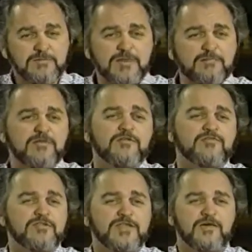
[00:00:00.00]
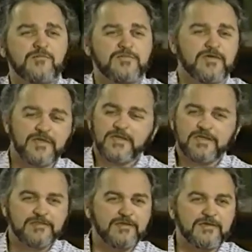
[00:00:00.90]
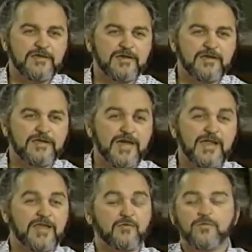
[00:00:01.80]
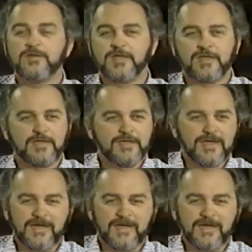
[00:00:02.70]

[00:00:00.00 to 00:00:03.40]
I'm able to sit down with a guy, like one day,